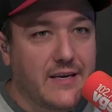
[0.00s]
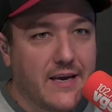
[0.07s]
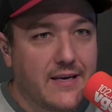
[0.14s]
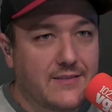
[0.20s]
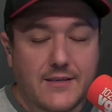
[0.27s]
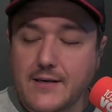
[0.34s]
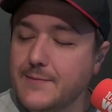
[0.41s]

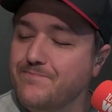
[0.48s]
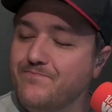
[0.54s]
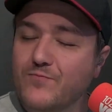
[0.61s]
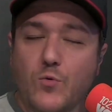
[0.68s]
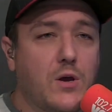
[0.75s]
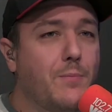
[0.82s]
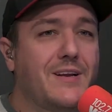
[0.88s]
is,
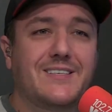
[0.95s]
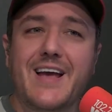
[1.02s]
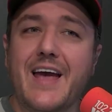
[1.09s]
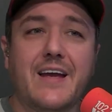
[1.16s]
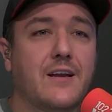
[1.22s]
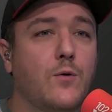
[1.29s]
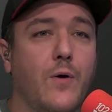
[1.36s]
it could be
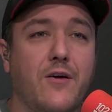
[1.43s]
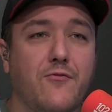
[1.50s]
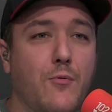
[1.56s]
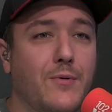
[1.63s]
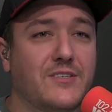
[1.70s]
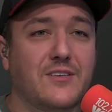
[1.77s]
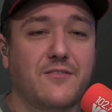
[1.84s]
taken away
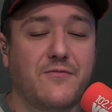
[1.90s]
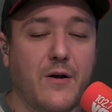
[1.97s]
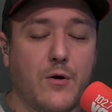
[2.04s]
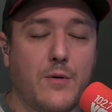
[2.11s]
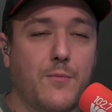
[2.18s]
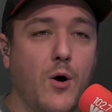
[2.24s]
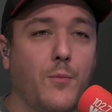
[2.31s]
from us at a
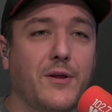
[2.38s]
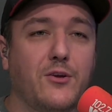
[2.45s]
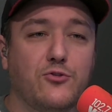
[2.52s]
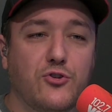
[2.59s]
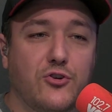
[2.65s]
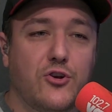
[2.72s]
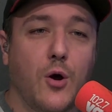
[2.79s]
very moment. You
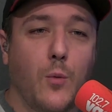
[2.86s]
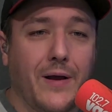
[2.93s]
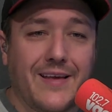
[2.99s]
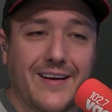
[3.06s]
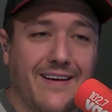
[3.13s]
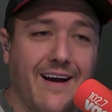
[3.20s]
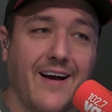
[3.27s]
should know what
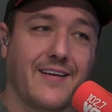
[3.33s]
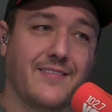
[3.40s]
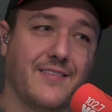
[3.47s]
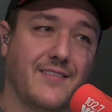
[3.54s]
you got